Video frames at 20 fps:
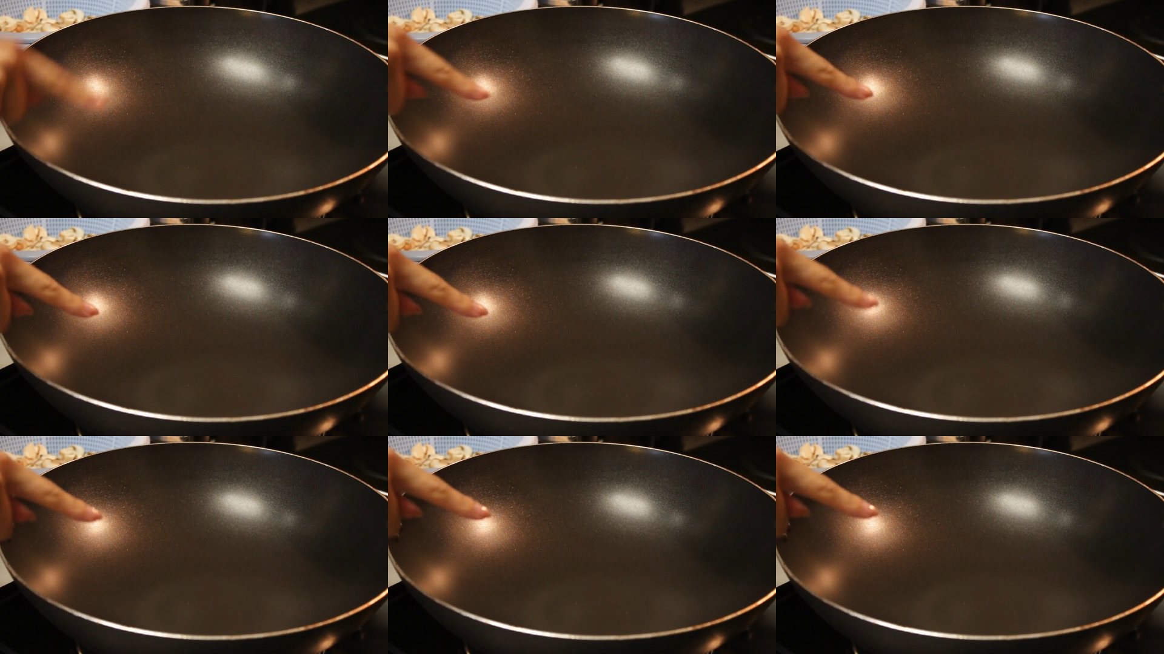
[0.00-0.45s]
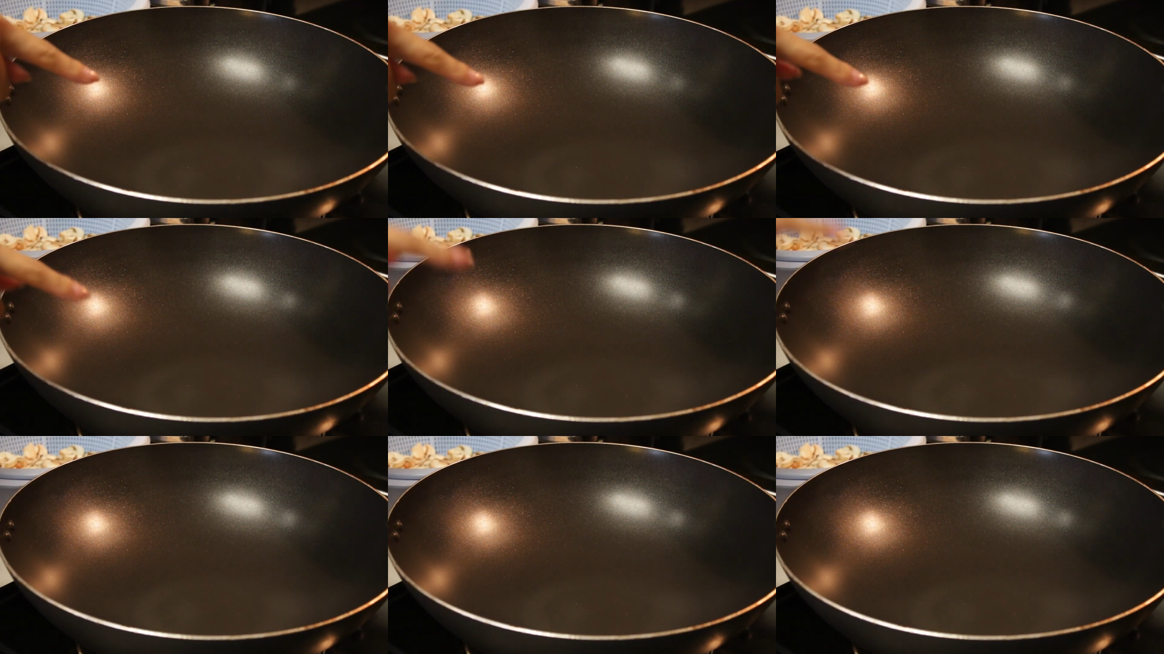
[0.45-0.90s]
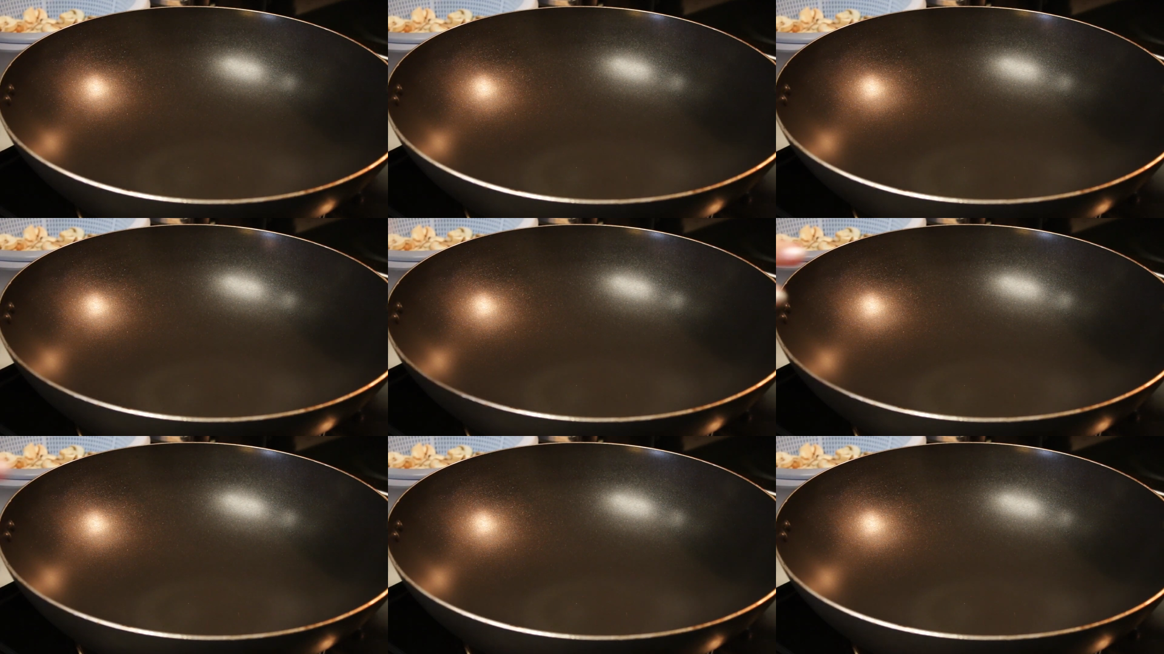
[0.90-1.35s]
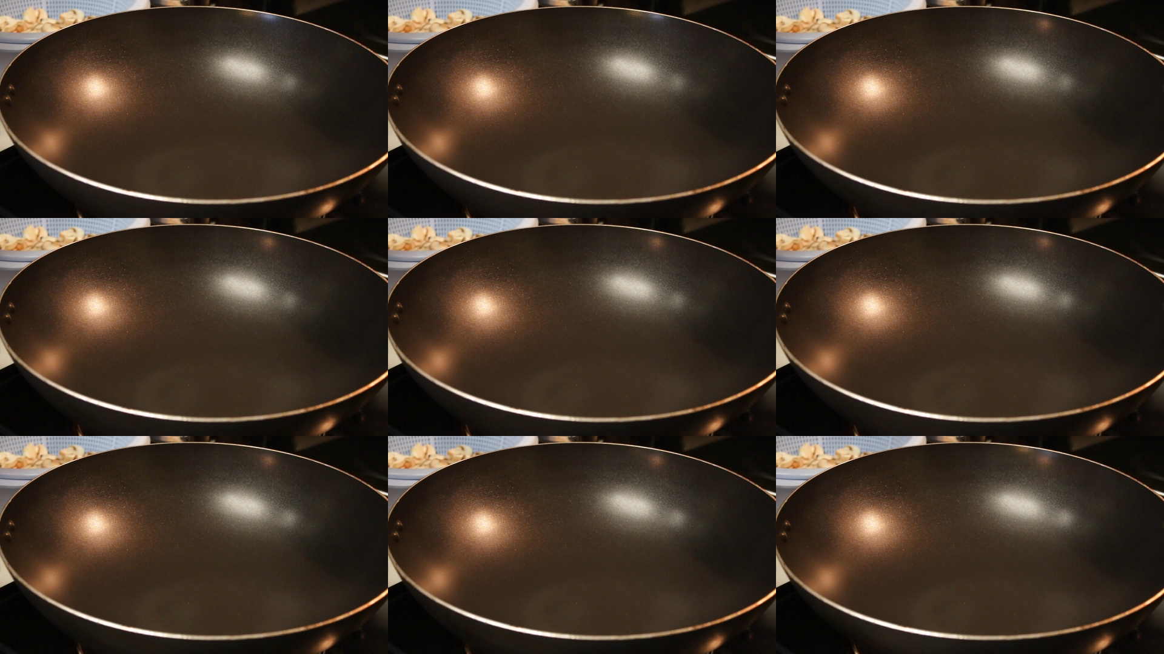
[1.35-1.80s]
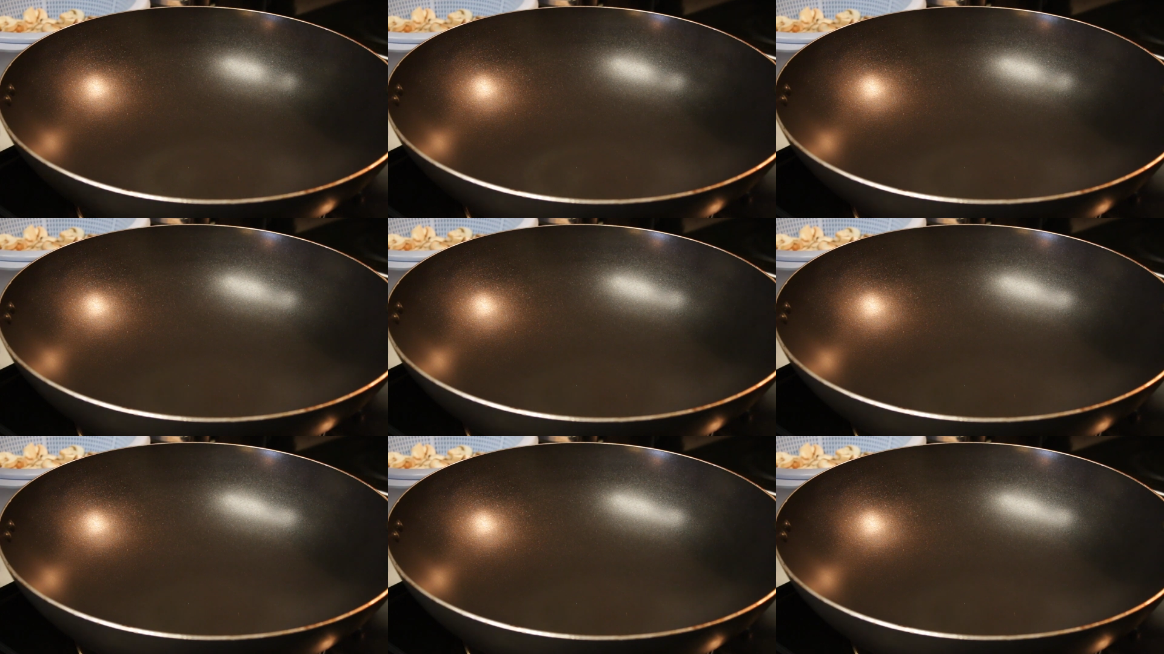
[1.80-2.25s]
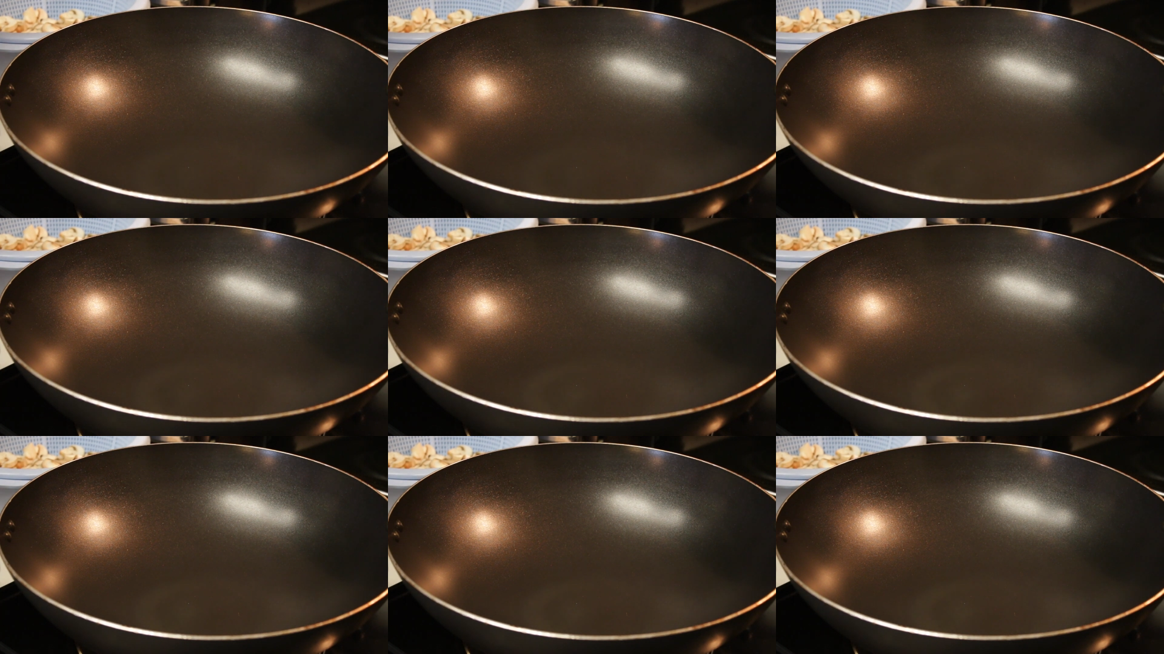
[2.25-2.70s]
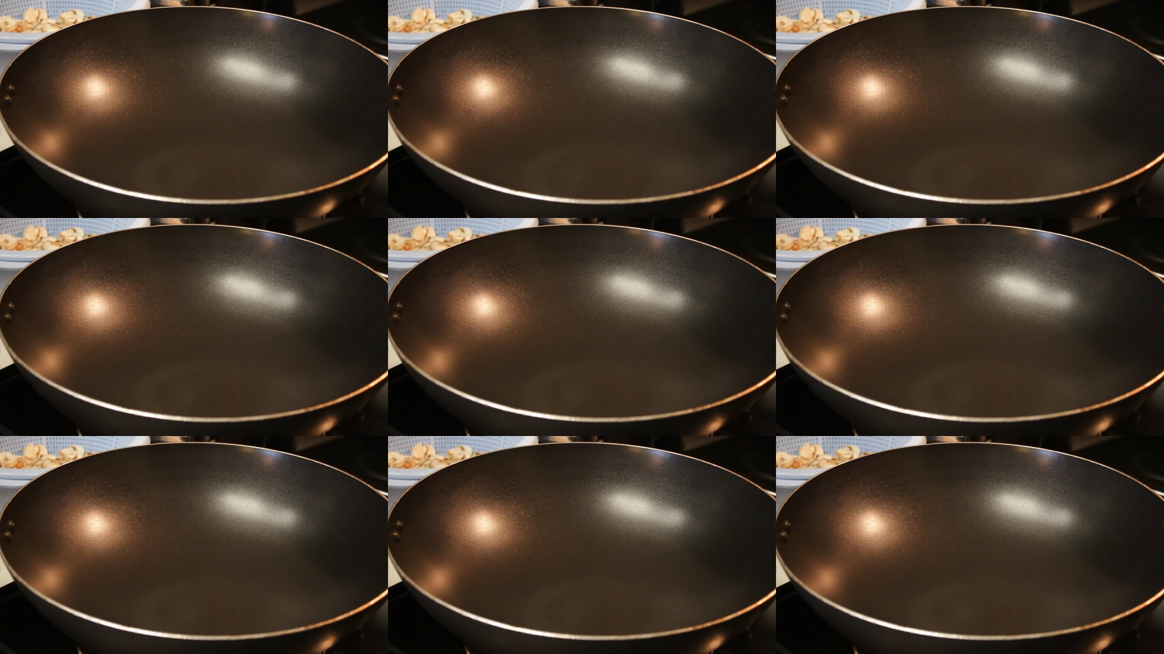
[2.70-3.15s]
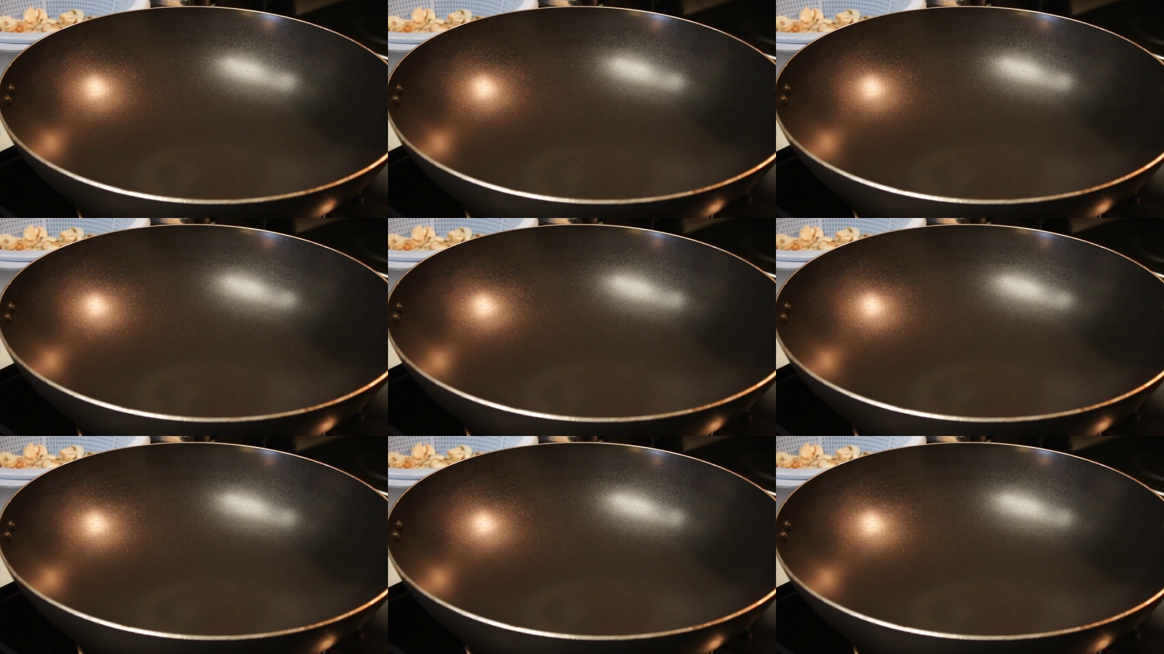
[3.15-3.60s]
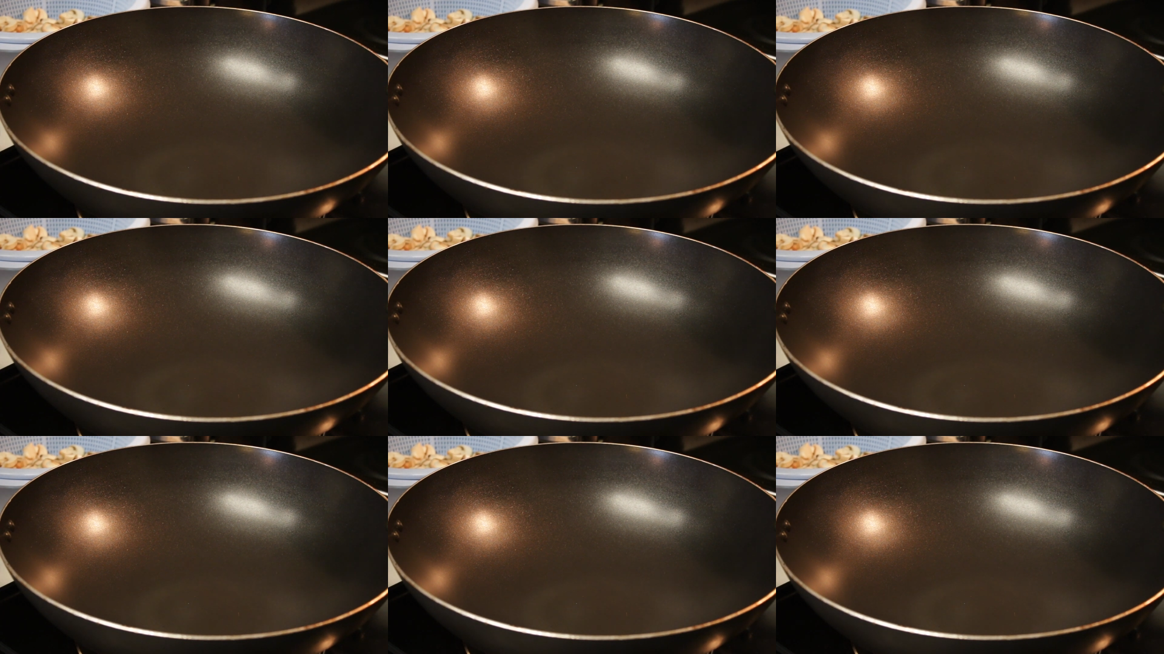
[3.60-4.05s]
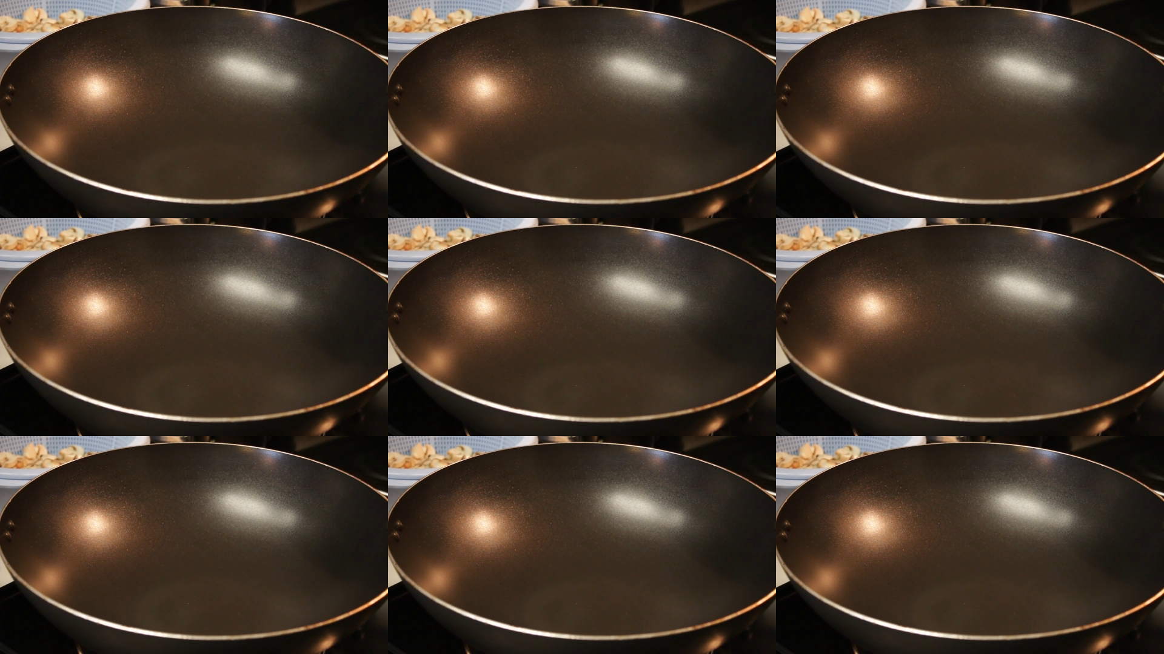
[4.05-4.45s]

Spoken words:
No face is visible, so there are no lips to read.